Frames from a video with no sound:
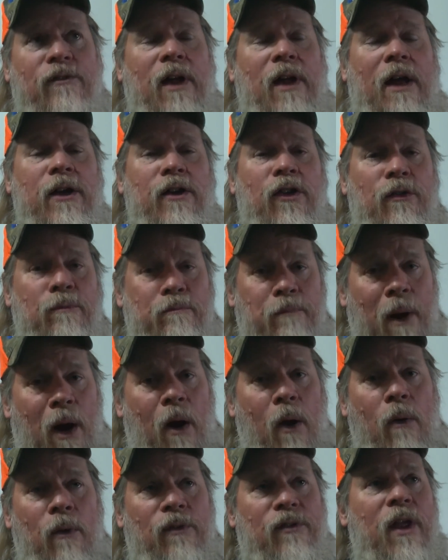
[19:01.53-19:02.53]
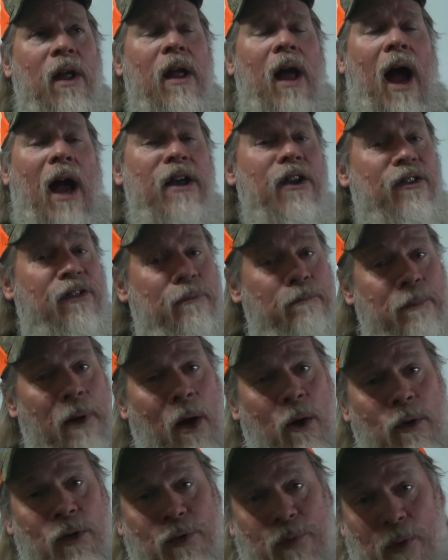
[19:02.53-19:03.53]
I use bones. I use some
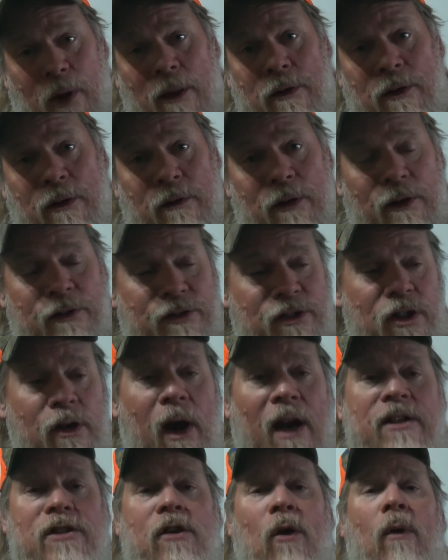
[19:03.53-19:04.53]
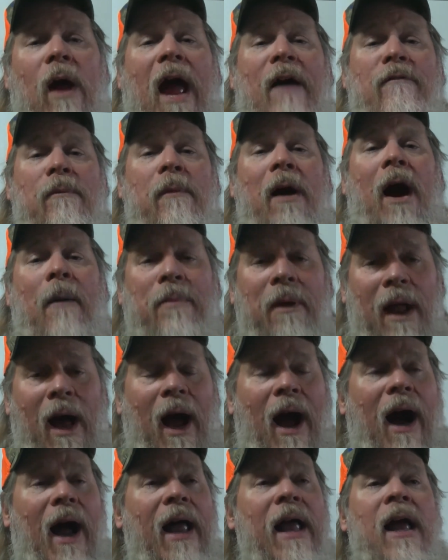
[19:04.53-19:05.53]
bones for other critters too. I just don't have them up and
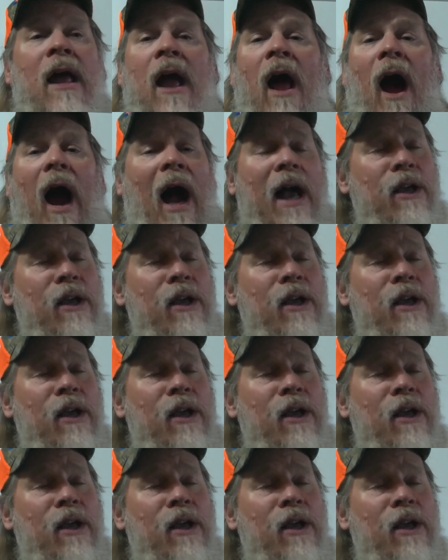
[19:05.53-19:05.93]
high. I